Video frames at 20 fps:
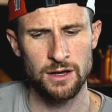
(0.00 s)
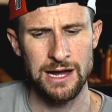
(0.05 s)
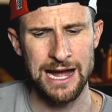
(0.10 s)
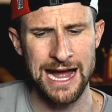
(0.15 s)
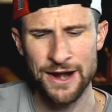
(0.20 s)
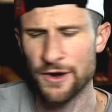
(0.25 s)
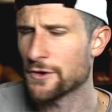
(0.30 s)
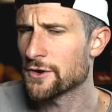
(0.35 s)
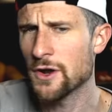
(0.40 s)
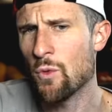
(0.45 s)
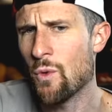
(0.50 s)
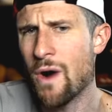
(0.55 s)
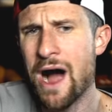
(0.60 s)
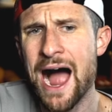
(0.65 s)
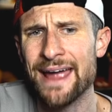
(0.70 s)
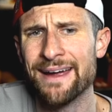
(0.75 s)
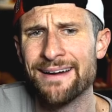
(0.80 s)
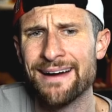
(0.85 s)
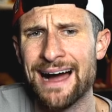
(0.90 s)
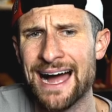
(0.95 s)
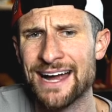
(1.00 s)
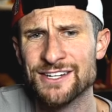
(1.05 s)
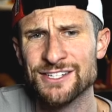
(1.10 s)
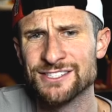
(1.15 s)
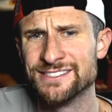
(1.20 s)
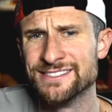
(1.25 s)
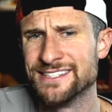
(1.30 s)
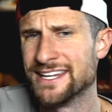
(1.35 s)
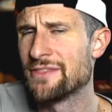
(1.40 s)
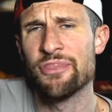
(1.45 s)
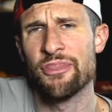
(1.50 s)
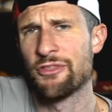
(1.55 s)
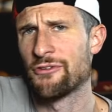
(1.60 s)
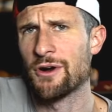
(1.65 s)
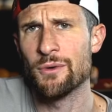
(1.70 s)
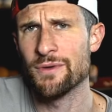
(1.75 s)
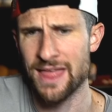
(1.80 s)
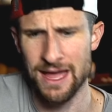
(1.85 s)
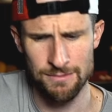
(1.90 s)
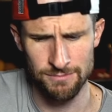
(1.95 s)
I don't know why. I just didn't
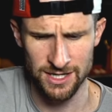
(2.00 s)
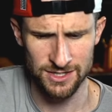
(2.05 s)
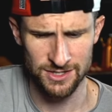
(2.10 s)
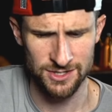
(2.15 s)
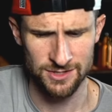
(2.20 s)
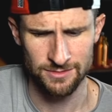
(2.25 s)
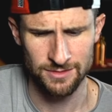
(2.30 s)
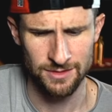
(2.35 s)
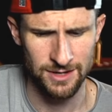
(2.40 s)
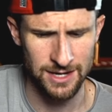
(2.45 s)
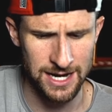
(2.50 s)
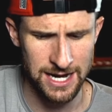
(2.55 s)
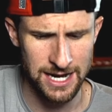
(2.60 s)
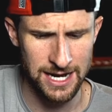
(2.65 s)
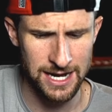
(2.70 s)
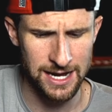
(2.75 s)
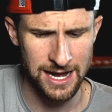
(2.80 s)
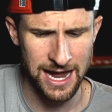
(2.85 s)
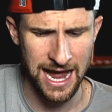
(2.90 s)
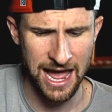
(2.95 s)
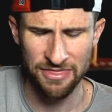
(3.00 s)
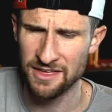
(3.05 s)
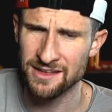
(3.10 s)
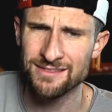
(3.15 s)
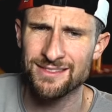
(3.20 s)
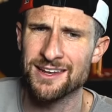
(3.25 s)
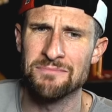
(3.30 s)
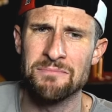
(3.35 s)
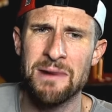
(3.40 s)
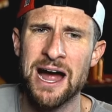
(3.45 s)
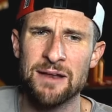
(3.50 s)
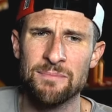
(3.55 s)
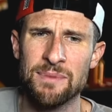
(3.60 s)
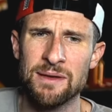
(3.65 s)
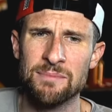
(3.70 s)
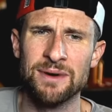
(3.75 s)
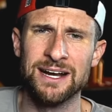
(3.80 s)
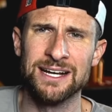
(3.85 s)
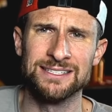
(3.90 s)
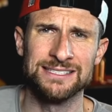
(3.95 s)
throw it that much. I think that it might have
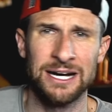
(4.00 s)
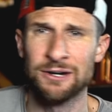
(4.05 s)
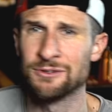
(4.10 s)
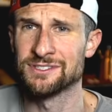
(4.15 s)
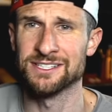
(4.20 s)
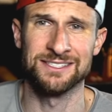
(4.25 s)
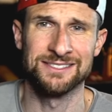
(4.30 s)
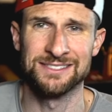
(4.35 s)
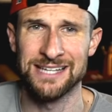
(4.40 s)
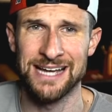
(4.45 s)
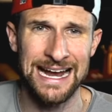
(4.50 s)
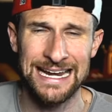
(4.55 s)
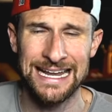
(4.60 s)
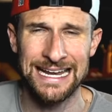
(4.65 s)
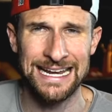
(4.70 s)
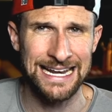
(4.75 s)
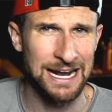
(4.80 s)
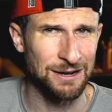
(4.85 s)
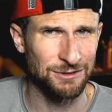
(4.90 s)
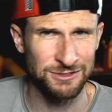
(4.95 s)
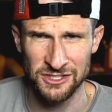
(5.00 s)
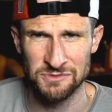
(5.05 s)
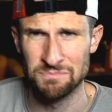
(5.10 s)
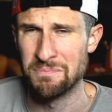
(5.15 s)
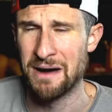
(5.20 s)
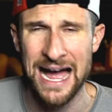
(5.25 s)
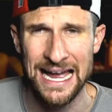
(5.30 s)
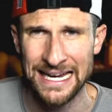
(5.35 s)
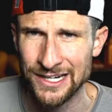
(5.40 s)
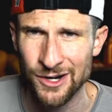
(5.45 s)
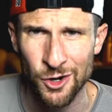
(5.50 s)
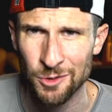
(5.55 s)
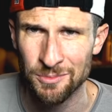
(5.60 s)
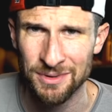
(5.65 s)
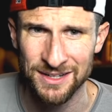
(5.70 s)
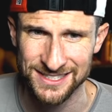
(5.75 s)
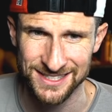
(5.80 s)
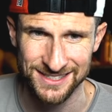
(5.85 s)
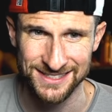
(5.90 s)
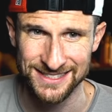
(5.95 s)
been because I was excited and I was just buying a whole
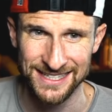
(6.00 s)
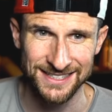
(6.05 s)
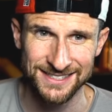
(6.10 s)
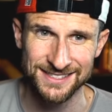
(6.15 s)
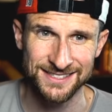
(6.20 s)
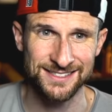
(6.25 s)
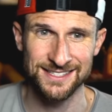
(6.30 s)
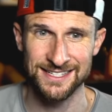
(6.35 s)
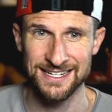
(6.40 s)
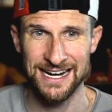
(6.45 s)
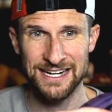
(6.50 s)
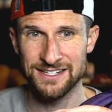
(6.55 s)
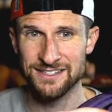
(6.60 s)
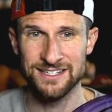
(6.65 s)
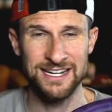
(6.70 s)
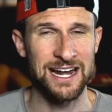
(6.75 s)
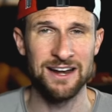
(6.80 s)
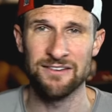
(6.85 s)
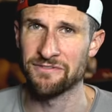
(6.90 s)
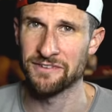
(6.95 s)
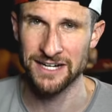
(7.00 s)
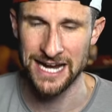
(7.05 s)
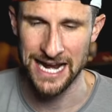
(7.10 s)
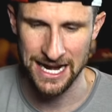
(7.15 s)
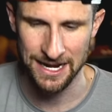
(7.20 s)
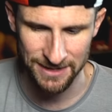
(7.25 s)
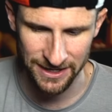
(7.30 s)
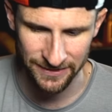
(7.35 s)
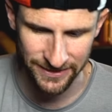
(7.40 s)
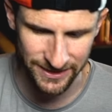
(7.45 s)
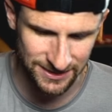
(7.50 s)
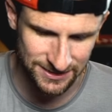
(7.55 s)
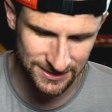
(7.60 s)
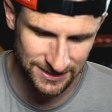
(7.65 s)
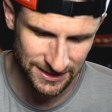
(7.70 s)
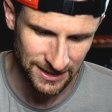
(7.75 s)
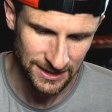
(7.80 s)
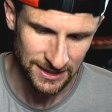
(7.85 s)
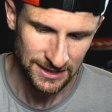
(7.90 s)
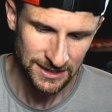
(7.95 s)
bunch of discs and I kind of forgot about this.
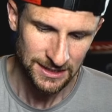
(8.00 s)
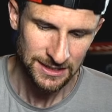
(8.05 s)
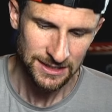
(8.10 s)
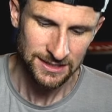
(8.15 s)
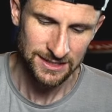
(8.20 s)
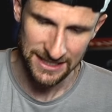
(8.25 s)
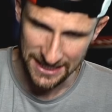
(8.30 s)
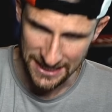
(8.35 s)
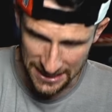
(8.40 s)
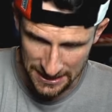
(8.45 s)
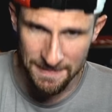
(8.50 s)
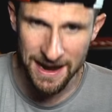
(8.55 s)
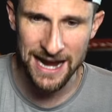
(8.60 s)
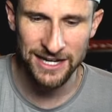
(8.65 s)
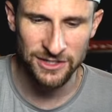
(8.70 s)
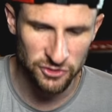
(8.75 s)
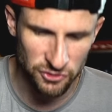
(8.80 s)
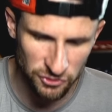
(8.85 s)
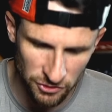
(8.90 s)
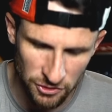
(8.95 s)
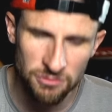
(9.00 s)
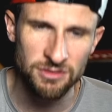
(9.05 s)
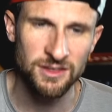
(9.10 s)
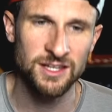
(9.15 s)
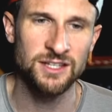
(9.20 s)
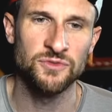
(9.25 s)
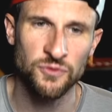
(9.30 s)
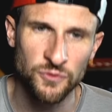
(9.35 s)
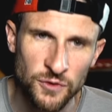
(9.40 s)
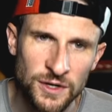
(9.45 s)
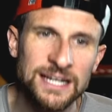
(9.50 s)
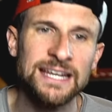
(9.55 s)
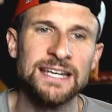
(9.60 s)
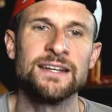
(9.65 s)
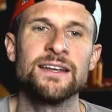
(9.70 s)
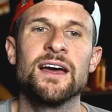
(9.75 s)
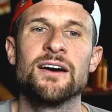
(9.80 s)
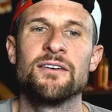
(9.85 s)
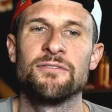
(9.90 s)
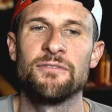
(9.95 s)
The EMAC Truth is
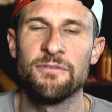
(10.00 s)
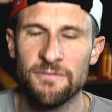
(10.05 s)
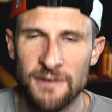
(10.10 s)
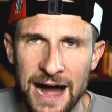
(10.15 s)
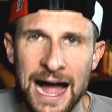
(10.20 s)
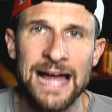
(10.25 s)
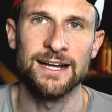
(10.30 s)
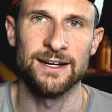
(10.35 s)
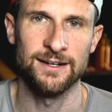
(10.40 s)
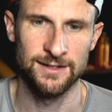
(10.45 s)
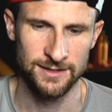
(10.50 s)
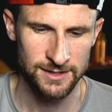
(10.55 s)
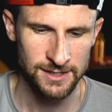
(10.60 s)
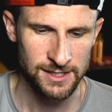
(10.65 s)
freaking fire.